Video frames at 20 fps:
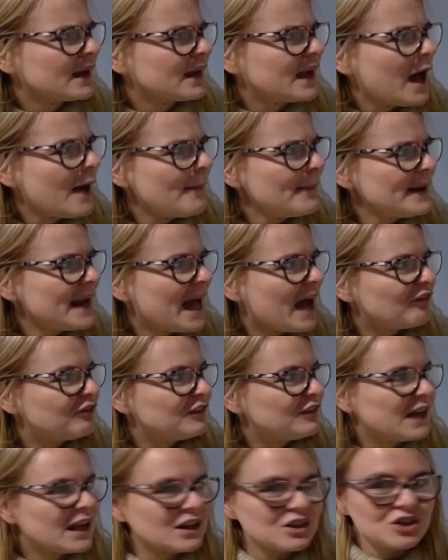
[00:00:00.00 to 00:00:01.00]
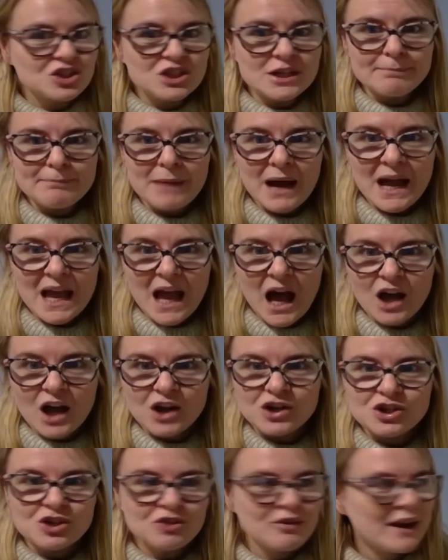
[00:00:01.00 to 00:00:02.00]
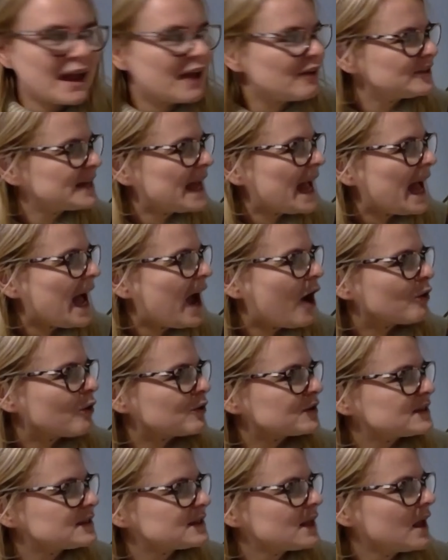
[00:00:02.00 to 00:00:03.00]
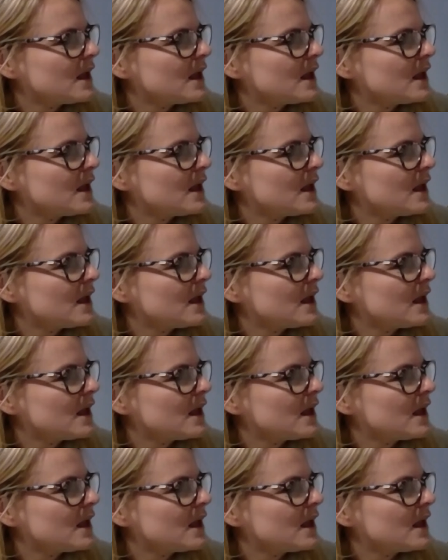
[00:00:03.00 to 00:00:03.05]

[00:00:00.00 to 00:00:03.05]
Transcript: Come and have lunch in my underground house.